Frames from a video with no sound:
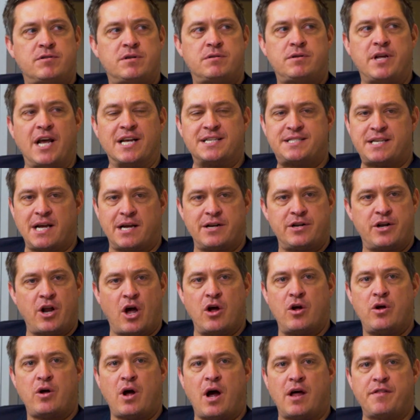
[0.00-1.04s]
Yes and
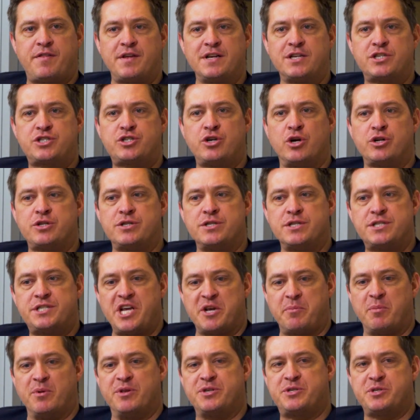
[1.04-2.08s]
no. I think certain
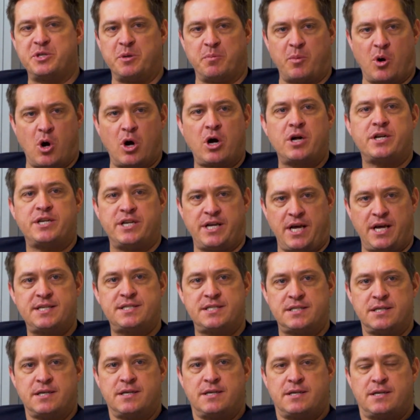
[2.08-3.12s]
segments of the market,
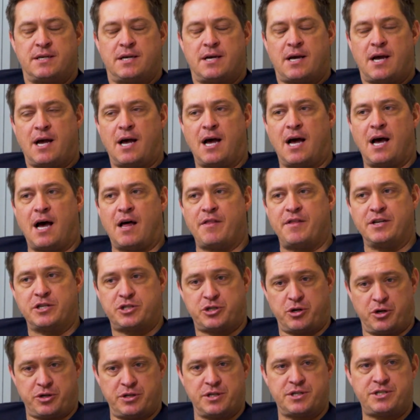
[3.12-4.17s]
yes. I think
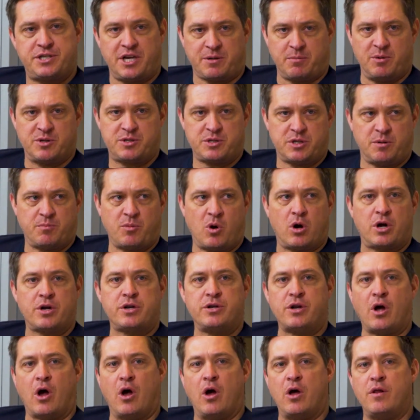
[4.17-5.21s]
certain segments of the market,
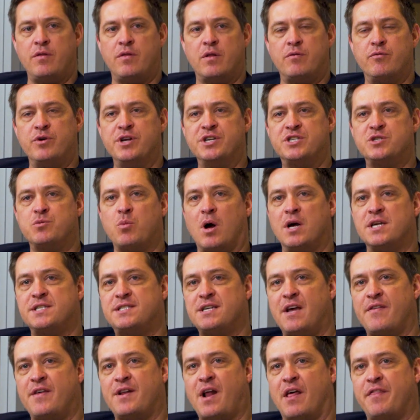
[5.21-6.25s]
no. And the reason why I
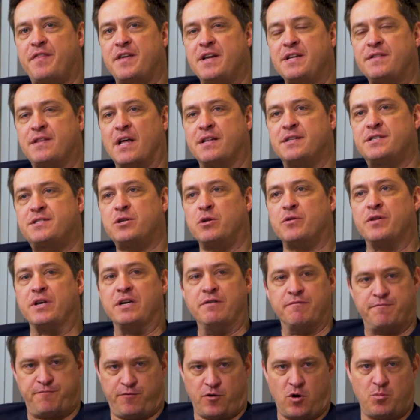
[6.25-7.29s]
say that, I think that still the
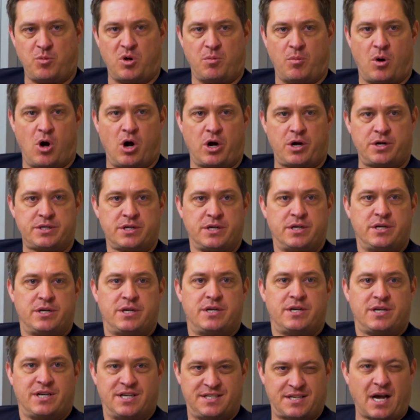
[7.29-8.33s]
informal market
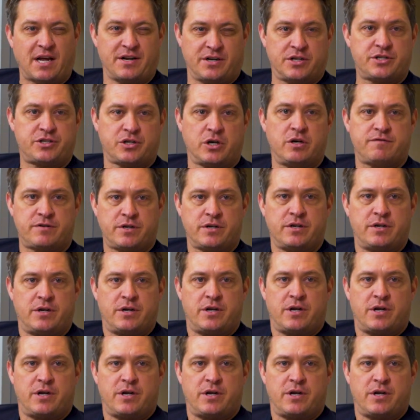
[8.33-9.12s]
is underserved.